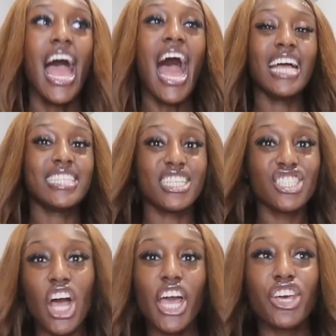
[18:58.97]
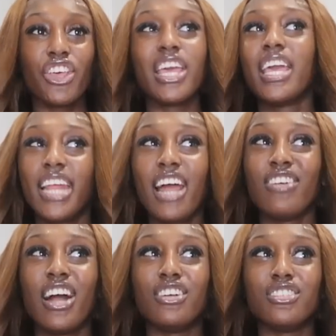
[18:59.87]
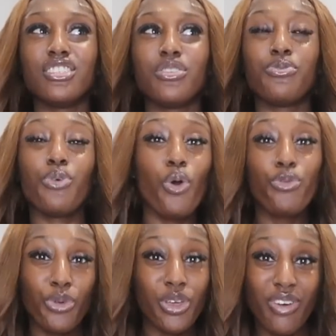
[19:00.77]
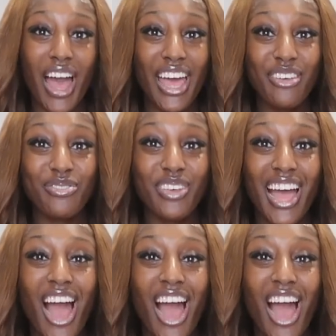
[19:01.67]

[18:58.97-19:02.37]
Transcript: and I started cooking at around 4:45.